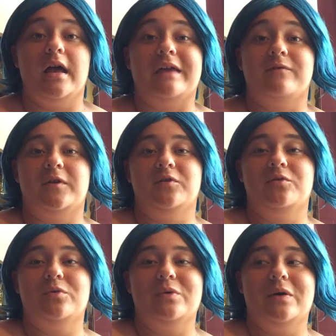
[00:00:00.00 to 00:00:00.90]
If
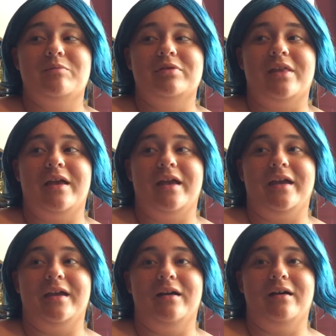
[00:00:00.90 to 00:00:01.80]
you
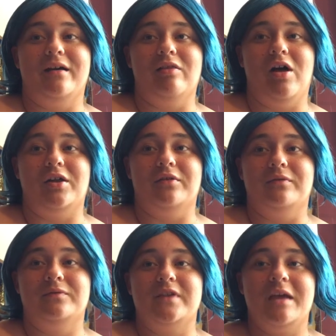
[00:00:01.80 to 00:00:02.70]
play a lot
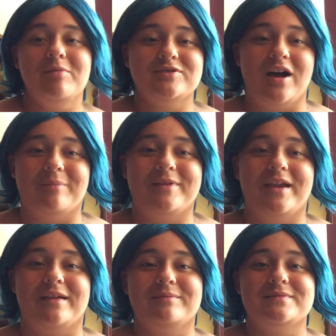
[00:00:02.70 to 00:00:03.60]
of tabletop
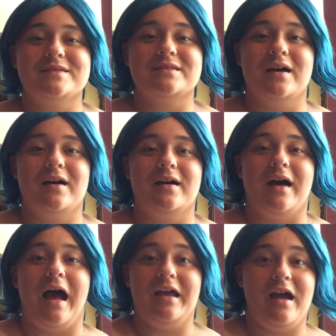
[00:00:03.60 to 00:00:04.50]
games,
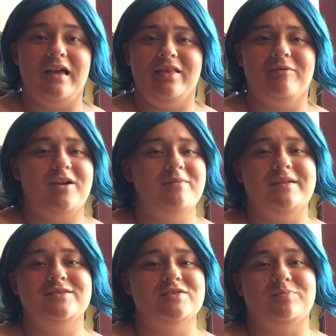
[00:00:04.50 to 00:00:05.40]
I highly
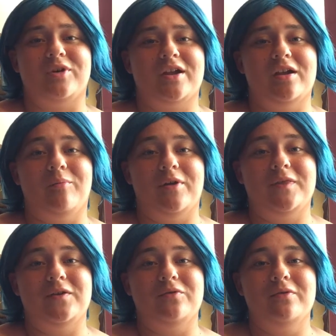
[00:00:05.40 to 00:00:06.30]
recommend just bringing them
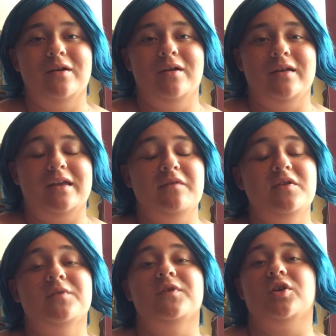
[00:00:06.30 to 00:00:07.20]
with you,
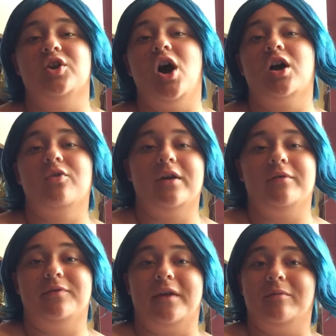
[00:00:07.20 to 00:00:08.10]
even if you're not going
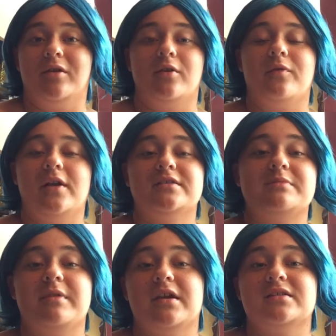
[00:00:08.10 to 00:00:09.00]
with family or friends,
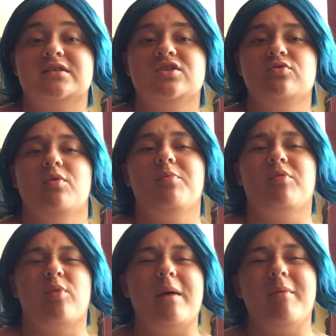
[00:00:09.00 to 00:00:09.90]
because you will
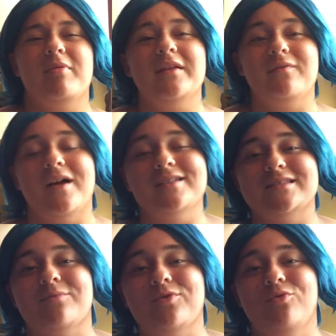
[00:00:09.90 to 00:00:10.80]
probably find
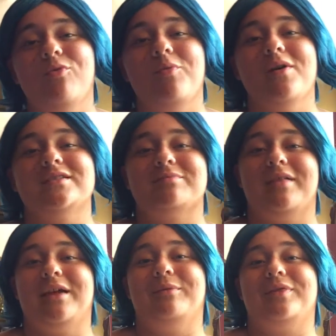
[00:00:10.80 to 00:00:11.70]
someone who will want to
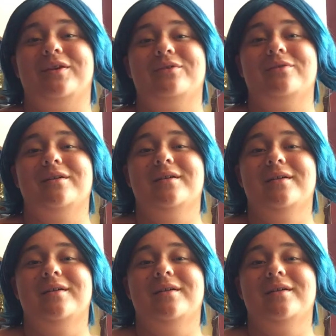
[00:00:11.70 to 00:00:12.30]
play with you.